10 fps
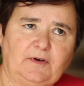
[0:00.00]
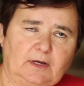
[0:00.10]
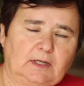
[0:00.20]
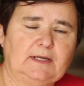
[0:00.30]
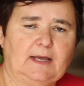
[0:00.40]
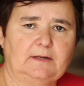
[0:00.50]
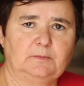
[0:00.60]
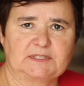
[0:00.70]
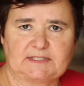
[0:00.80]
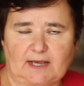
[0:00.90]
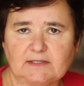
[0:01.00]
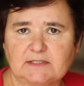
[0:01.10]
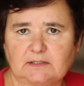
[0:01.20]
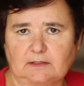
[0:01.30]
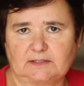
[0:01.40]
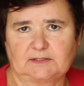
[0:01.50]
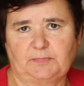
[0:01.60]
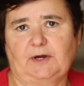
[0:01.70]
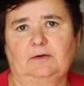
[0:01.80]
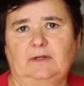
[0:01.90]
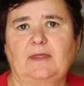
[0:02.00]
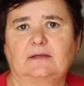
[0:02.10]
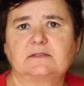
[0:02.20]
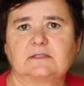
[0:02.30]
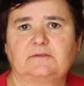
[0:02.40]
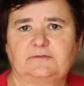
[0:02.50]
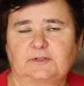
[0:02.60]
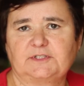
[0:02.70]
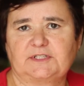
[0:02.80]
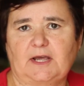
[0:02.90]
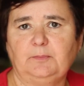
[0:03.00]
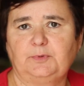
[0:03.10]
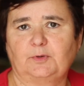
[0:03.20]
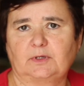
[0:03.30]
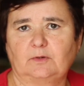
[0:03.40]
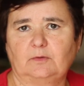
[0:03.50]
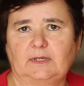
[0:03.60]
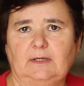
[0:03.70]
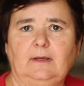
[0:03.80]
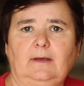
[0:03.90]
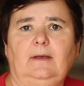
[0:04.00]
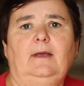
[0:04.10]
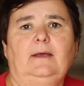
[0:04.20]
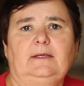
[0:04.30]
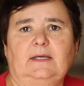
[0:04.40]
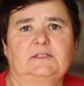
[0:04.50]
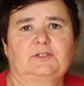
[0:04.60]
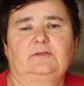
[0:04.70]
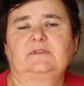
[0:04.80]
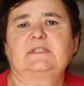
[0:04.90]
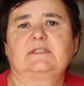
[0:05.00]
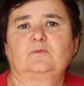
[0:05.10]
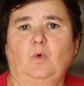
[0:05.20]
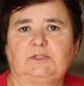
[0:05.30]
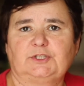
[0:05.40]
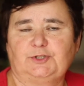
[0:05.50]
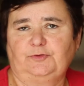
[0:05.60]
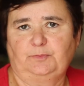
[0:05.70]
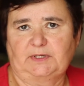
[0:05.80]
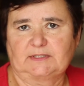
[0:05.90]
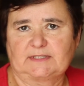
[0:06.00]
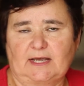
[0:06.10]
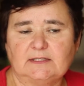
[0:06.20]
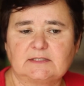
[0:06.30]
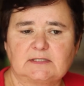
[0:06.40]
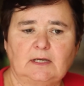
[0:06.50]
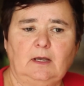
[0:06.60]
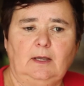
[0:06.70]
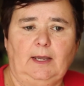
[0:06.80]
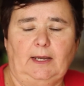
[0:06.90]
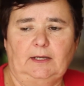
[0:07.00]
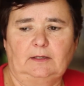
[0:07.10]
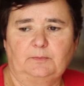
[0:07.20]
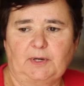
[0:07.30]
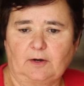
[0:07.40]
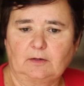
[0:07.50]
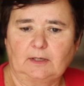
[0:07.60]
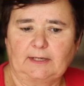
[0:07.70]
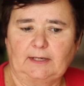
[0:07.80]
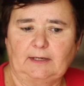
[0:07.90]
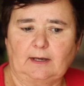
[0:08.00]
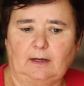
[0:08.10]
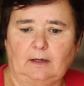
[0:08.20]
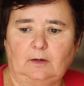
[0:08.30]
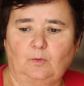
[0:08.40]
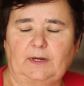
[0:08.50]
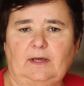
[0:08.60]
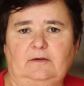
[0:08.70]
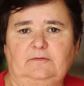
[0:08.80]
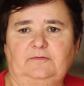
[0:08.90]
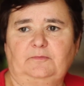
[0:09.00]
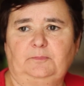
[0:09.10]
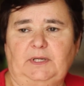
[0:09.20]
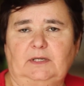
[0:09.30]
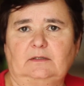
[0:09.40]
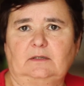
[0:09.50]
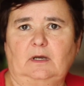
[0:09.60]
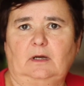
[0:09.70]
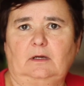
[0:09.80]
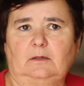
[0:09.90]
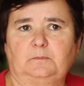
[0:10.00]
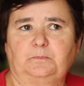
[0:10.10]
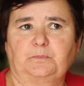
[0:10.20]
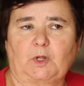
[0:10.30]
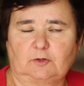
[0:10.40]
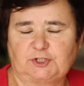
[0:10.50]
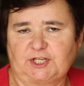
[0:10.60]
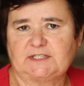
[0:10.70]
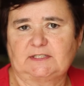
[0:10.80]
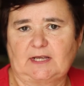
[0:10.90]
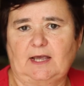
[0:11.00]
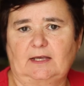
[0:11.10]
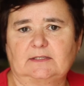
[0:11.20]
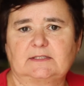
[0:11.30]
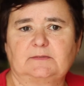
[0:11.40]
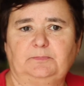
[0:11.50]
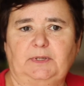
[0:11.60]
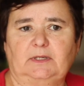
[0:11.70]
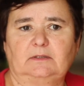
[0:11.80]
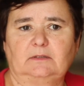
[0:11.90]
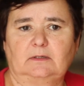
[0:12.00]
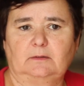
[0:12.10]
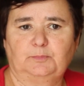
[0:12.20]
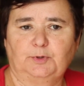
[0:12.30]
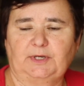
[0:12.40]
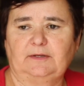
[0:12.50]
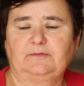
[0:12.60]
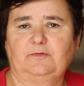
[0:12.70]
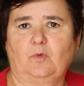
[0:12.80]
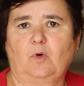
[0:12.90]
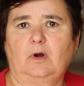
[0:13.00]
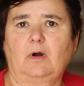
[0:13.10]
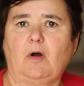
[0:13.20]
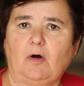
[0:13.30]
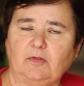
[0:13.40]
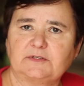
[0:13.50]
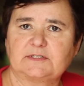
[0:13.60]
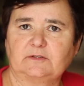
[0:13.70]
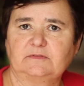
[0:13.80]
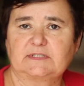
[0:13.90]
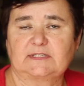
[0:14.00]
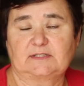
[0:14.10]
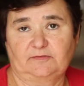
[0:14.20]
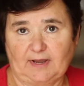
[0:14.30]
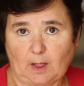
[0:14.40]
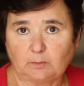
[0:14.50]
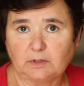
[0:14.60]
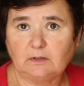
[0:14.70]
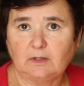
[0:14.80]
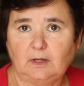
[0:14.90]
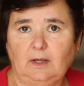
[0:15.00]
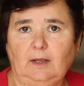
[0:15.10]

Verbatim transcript: finally get him assessed because apparently that's the first step. You can only get services once you've been assessed. And apparently, uh, we have been, um, or Jason has been put in for all the services available